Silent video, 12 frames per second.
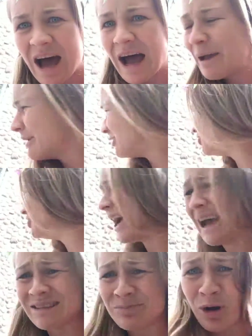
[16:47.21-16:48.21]
I'm in
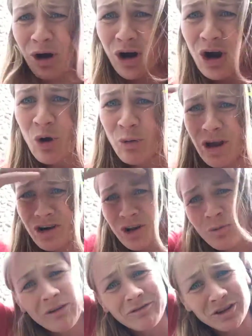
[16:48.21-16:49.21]
Jasper. We
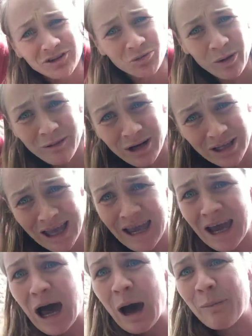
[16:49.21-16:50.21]
already went for a swim in a
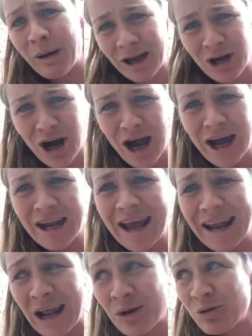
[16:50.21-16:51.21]
lake, a bike ride,
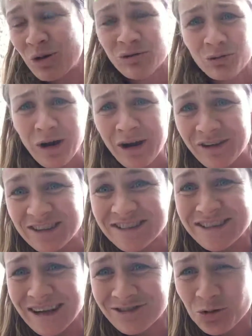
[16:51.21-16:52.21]
and had a beautiful
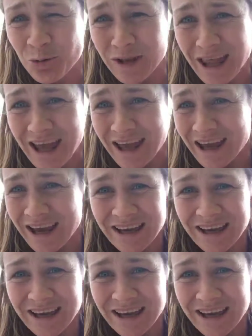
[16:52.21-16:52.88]
breakfast next to a lake.